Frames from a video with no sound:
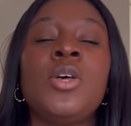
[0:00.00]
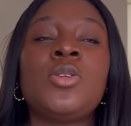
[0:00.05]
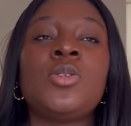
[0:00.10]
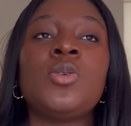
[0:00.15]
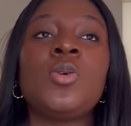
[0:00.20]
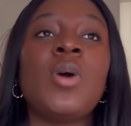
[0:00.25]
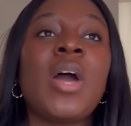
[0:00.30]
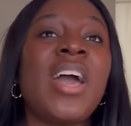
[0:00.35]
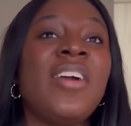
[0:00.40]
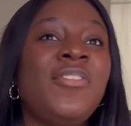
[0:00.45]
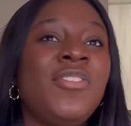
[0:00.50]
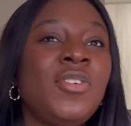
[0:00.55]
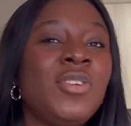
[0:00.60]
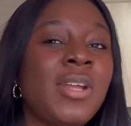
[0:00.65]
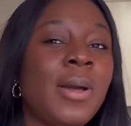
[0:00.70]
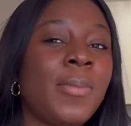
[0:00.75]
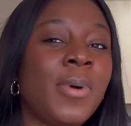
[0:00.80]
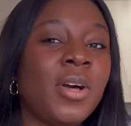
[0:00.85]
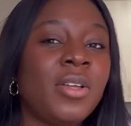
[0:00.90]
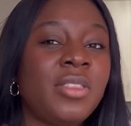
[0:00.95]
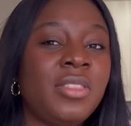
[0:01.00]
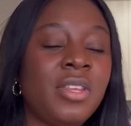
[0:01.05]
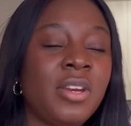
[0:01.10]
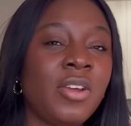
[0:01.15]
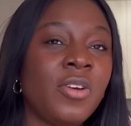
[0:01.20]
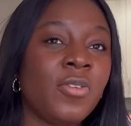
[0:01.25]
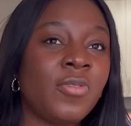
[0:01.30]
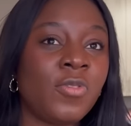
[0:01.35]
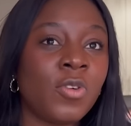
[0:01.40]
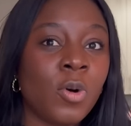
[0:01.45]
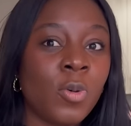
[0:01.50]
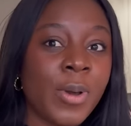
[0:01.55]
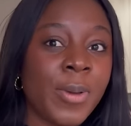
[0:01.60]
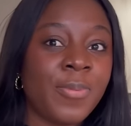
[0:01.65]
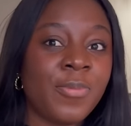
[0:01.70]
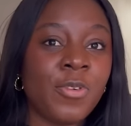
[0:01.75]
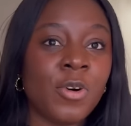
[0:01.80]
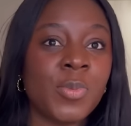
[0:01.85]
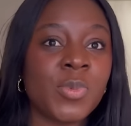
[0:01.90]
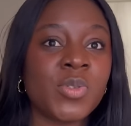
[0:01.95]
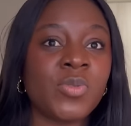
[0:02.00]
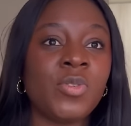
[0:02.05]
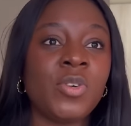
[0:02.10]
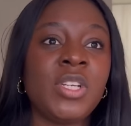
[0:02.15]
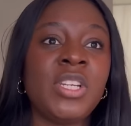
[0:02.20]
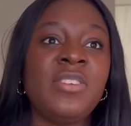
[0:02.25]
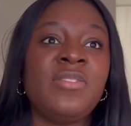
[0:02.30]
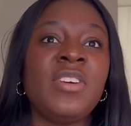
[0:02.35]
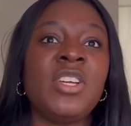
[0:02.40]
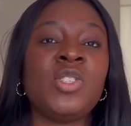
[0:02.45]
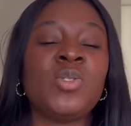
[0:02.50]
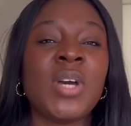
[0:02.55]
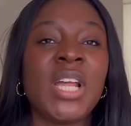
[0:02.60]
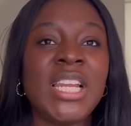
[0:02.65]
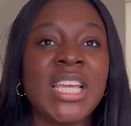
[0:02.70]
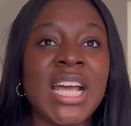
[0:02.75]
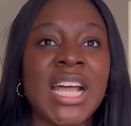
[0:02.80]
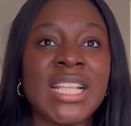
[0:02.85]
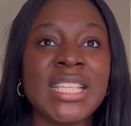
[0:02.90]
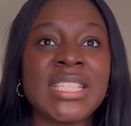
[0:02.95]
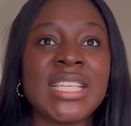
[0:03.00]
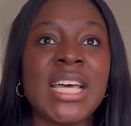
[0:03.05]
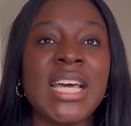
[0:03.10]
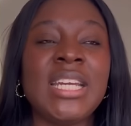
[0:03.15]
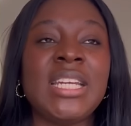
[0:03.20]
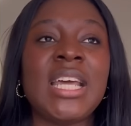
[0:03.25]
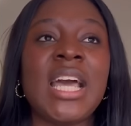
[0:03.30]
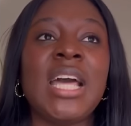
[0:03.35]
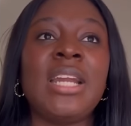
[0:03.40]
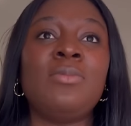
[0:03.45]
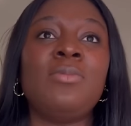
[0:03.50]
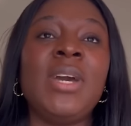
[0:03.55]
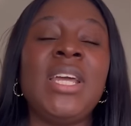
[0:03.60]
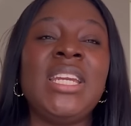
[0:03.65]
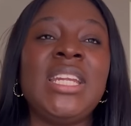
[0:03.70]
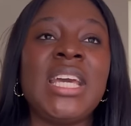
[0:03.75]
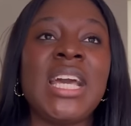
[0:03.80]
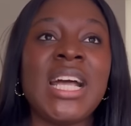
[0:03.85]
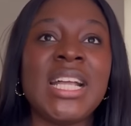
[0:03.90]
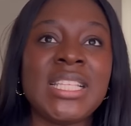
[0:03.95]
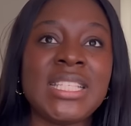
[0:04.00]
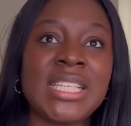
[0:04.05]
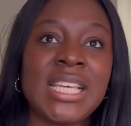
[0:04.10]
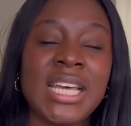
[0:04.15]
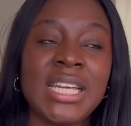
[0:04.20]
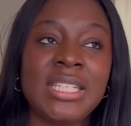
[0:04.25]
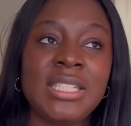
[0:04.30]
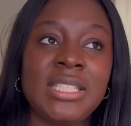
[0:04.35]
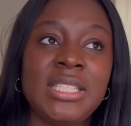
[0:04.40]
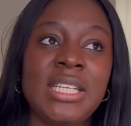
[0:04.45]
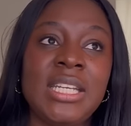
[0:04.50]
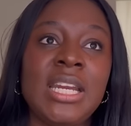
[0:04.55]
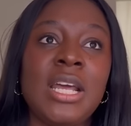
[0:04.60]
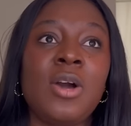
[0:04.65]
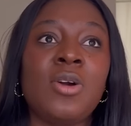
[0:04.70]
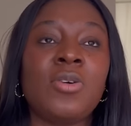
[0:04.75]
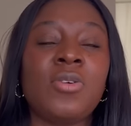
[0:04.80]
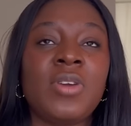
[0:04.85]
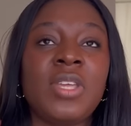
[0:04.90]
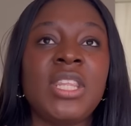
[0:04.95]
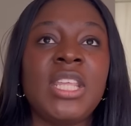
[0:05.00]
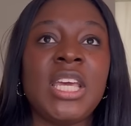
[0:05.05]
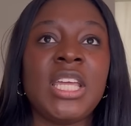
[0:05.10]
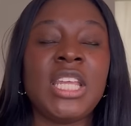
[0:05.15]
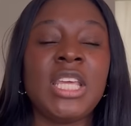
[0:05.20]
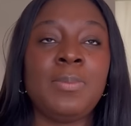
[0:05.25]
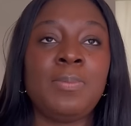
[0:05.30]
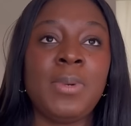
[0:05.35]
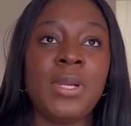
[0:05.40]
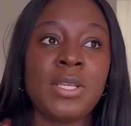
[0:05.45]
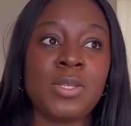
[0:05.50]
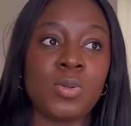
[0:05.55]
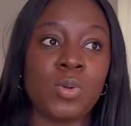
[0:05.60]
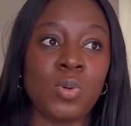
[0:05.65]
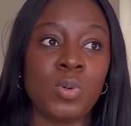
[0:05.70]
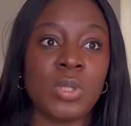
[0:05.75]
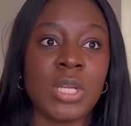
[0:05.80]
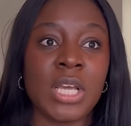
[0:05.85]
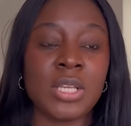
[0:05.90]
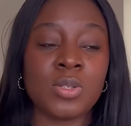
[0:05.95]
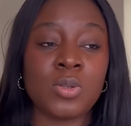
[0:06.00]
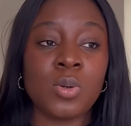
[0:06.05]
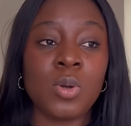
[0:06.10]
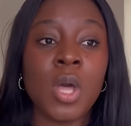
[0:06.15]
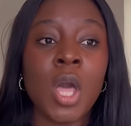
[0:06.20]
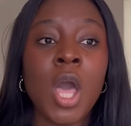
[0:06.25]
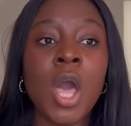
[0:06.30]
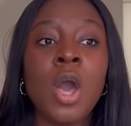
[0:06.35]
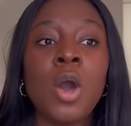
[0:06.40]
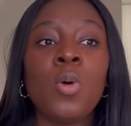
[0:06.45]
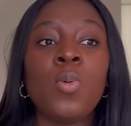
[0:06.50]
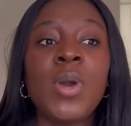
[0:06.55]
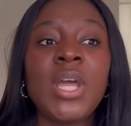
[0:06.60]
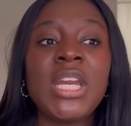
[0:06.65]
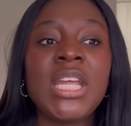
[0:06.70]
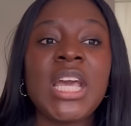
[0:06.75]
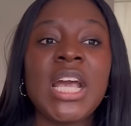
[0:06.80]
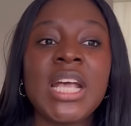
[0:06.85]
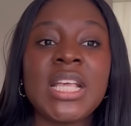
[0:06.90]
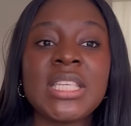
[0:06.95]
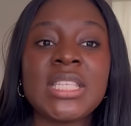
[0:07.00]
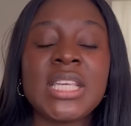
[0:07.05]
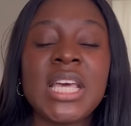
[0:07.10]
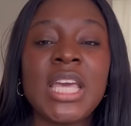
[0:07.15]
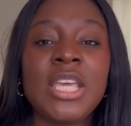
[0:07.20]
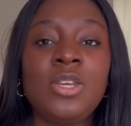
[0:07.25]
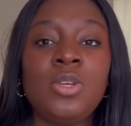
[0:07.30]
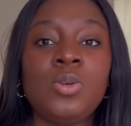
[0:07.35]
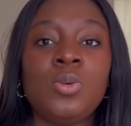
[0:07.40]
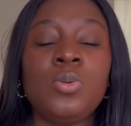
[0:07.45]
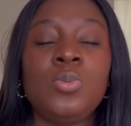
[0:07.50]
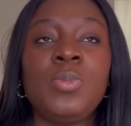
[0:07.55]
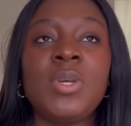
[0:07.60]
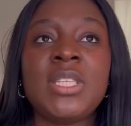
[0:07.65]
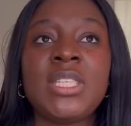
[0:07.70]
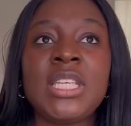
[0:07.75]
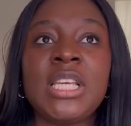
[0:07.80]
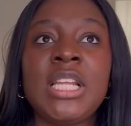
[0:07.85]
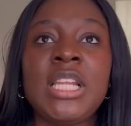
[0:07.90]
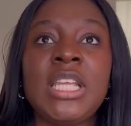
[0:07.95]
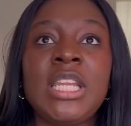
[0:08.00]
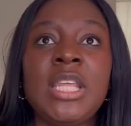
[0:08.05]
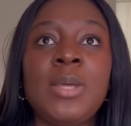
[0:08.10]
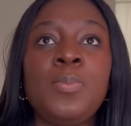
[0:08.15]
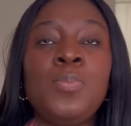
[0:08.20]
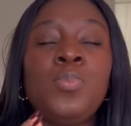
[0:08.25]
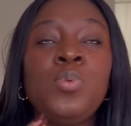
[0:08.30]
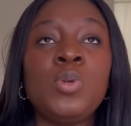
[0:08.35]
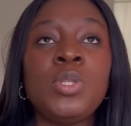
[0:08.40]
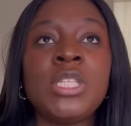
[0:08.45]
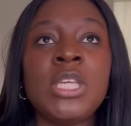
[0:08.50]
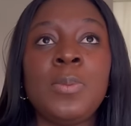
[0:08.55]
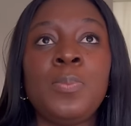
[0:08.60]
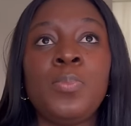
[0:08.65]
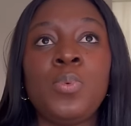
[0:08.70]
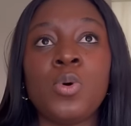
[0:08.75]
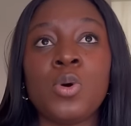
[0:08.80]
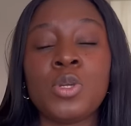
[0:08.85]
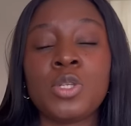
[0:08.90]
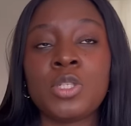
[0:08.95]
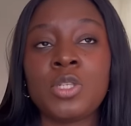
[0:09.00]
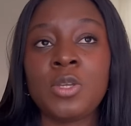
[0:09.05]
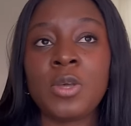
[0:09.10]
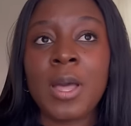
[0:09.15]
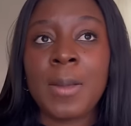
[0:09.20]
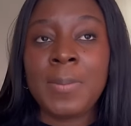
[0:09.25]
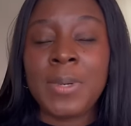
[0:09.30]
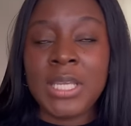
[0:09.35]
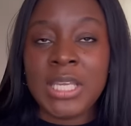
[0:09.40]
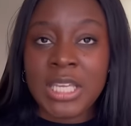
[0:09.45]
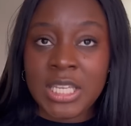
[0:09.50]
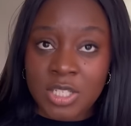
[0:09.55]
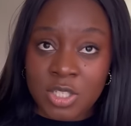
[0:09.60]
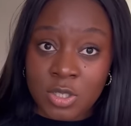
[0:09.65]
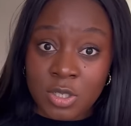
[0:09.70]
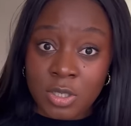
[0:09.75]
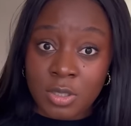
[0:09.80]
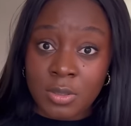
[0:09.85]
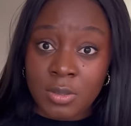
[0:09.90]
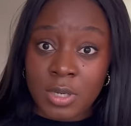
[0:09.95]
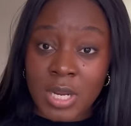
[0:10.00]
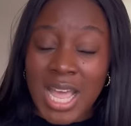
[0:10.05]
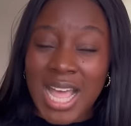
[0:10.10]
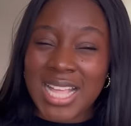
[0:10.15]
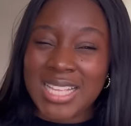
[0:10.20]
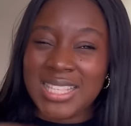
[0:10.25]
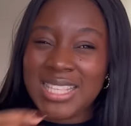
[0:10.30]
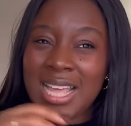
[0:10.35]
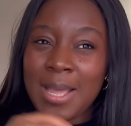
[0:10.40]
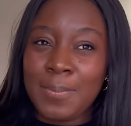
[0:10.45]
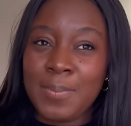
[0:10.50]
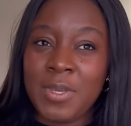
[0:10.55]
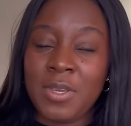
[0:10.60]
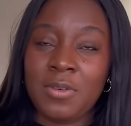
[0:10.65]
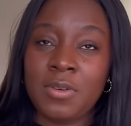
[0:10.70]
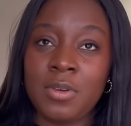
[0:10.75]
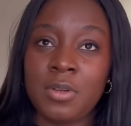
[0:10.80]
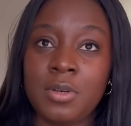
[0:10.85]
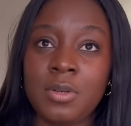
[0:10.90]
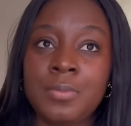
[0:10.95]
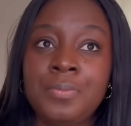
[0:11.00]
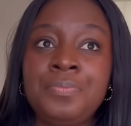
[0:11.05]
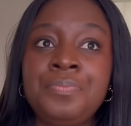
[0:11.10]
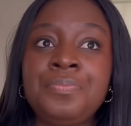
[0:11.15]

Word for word: So I filled about three or four web forms they eventually answered. And when they answered, they now created a placeholder. So when they answer you, basically they put a pause to your application at that period.